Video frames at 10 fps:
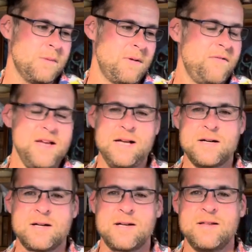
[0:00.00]
I think
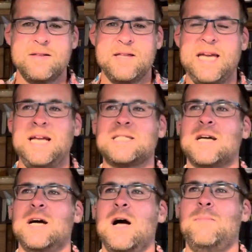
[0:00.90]
these
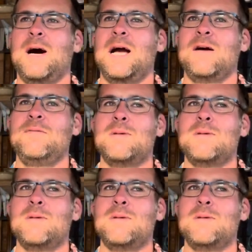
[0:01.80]
are a pack.